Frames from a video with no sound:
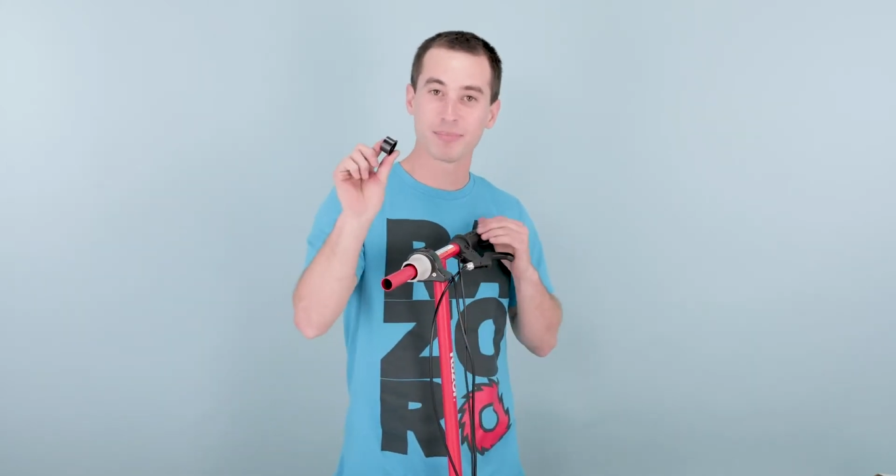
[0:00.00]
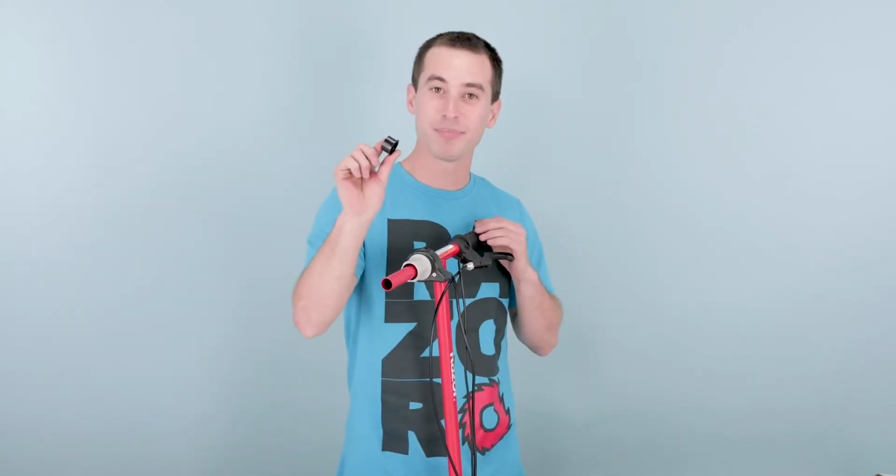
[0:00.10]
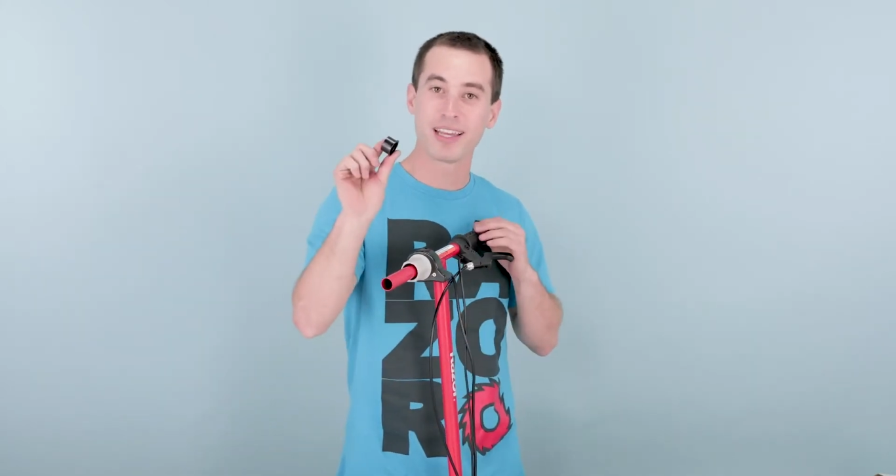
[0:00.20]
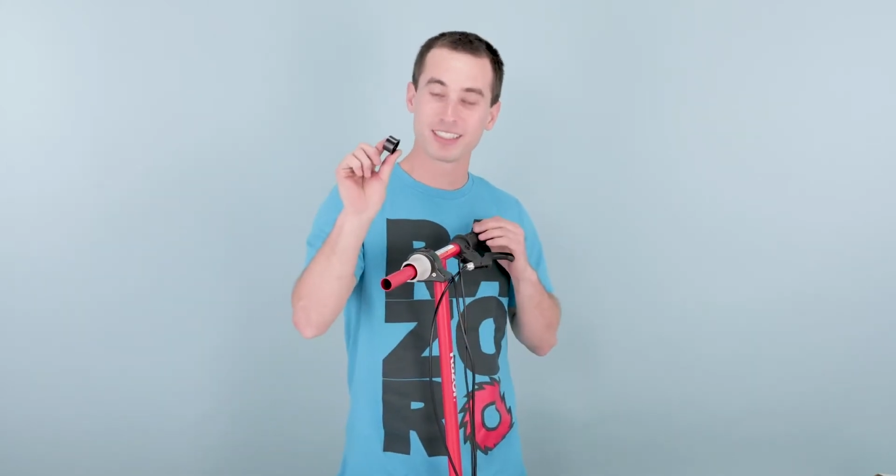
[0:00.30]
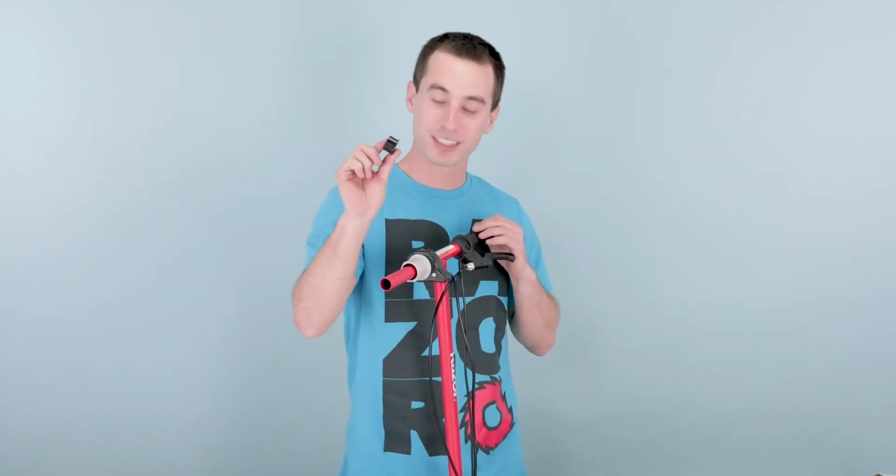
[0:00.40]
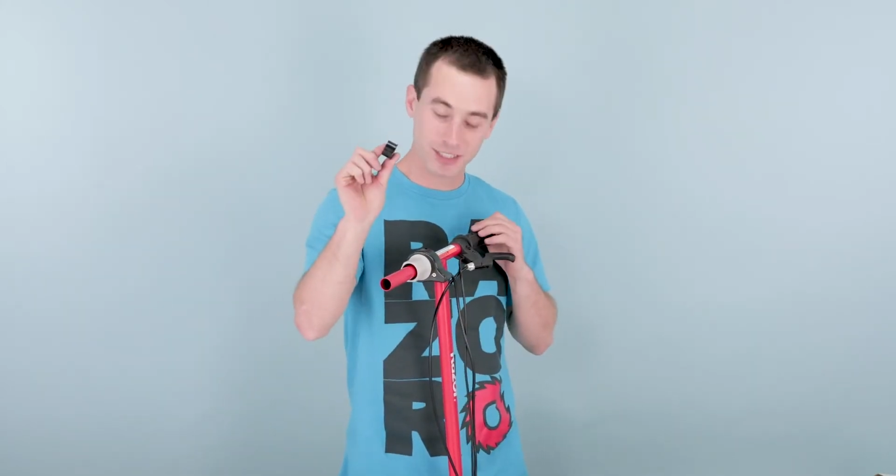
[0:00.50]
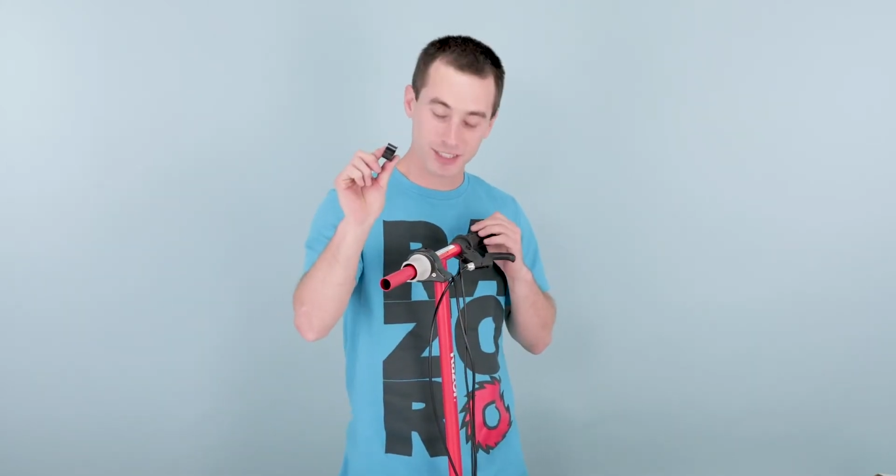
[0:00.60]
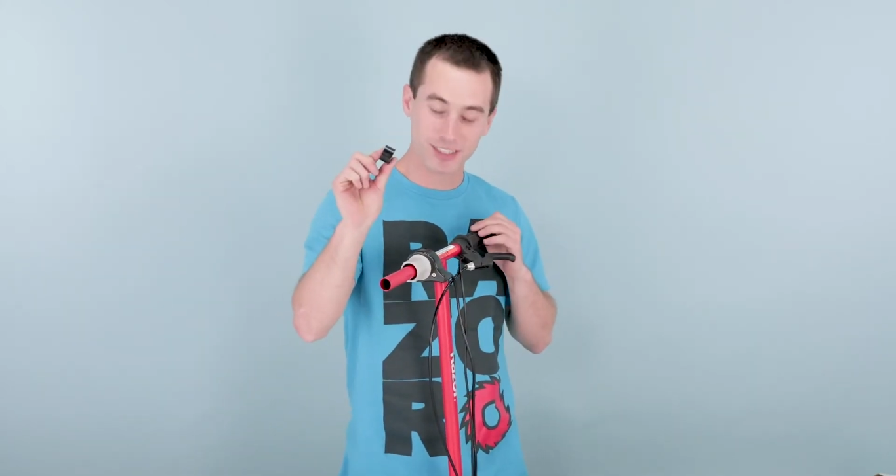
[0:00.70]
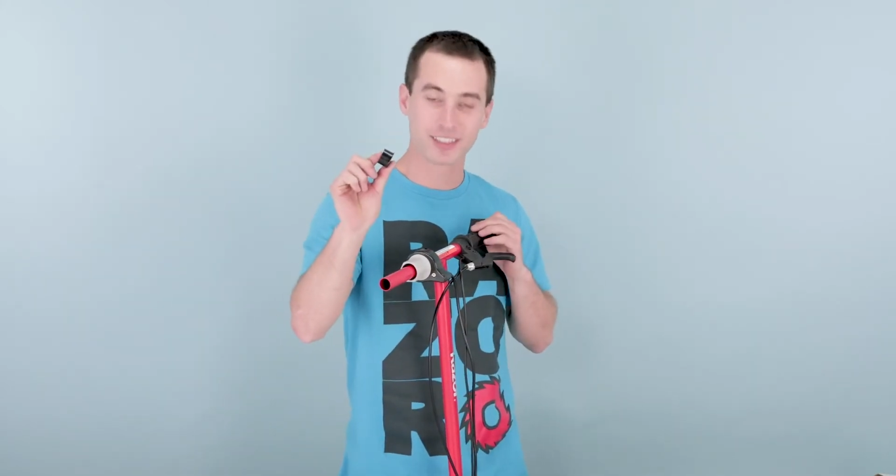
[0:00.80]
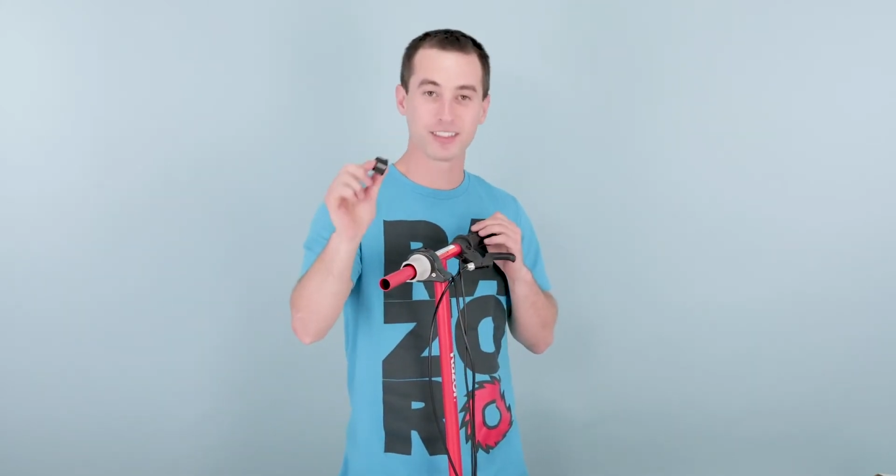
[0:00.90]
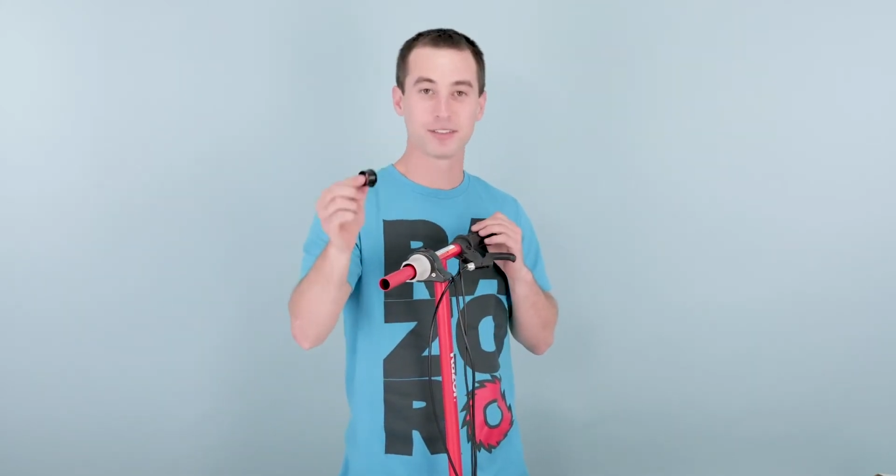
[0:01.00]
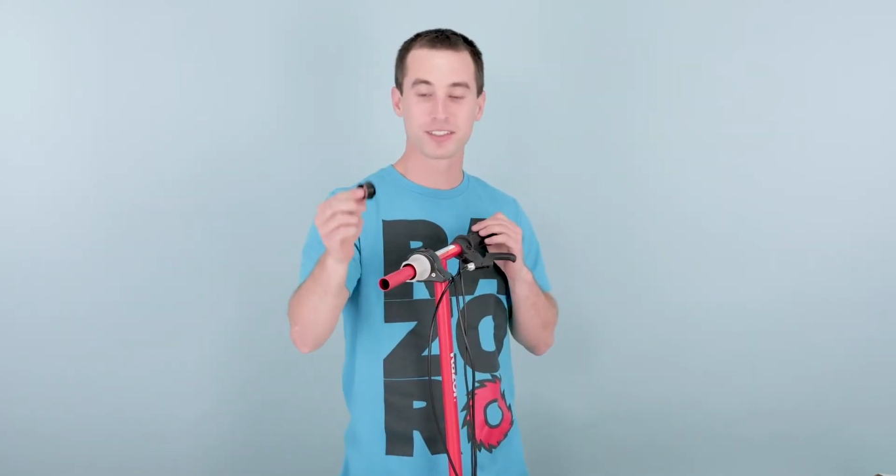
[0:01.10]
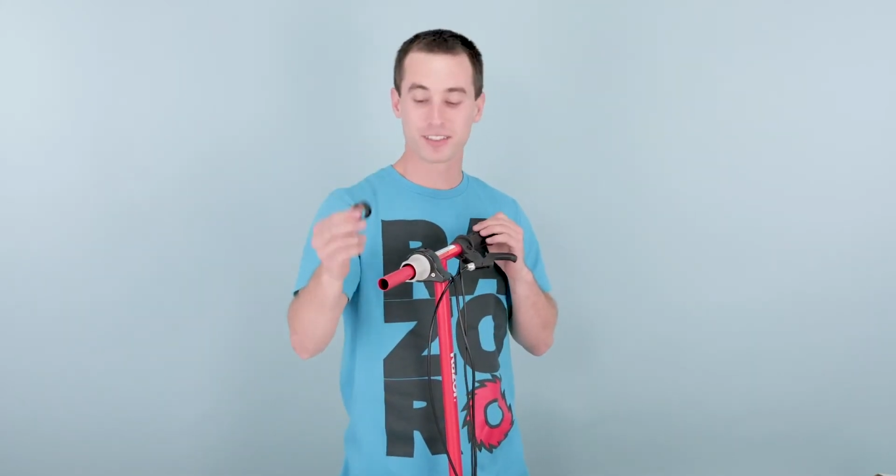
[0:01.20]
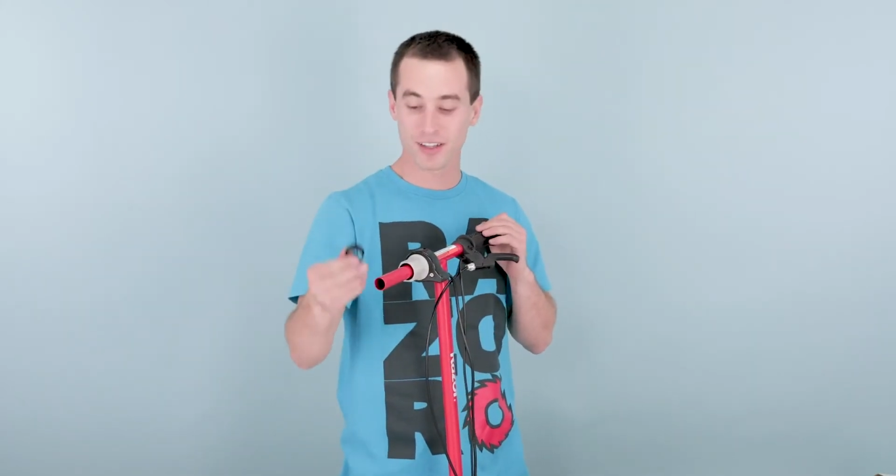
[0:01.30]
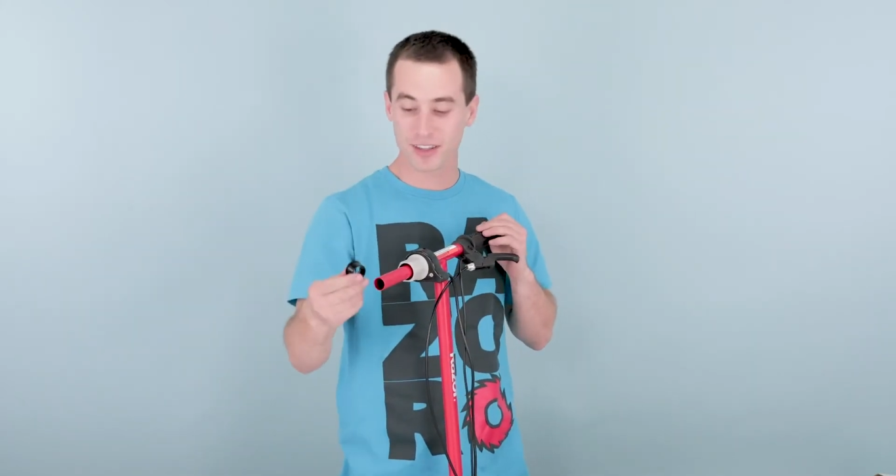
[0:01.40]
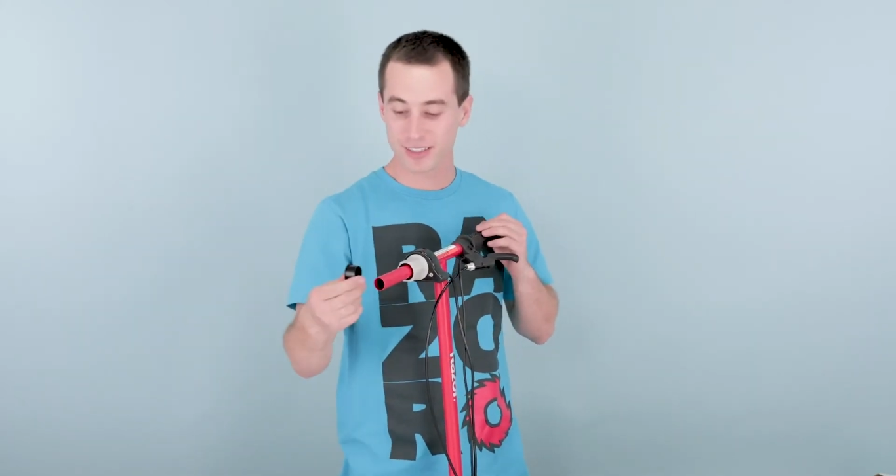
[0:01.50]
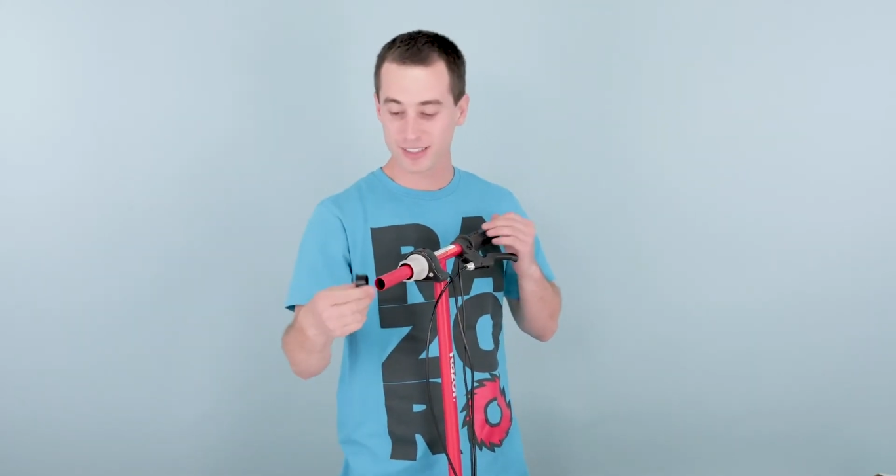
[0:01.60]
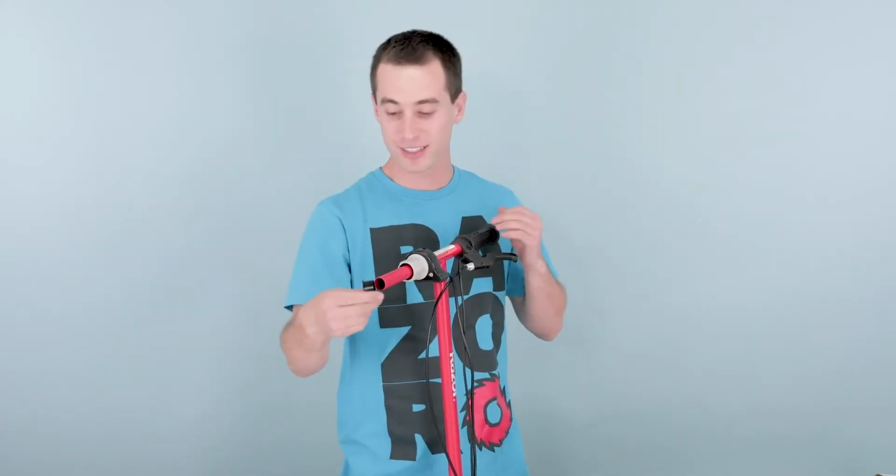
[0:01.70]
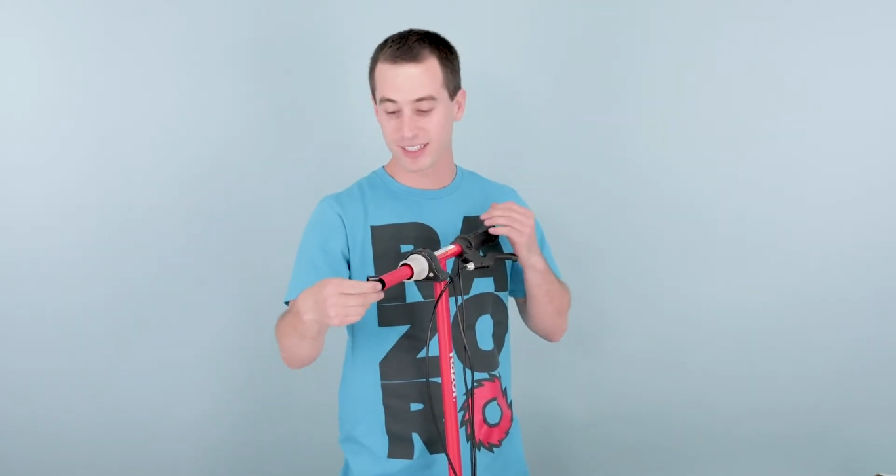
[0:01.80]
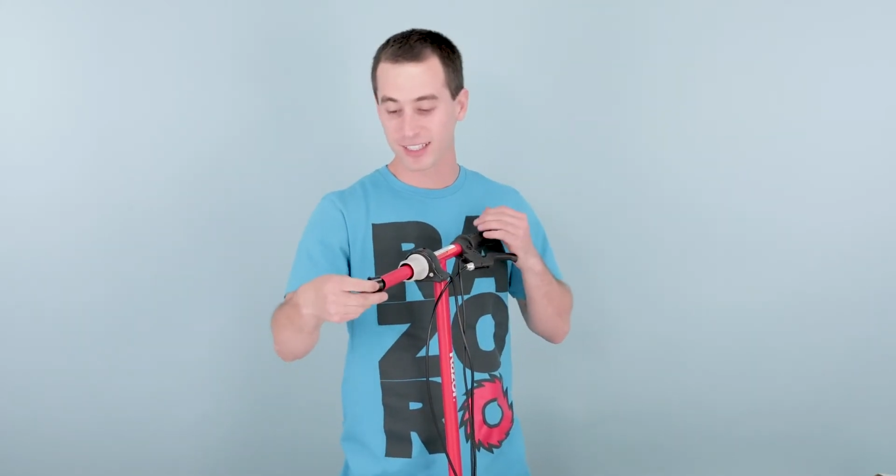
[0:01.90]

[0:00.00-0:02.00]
make sure you install this.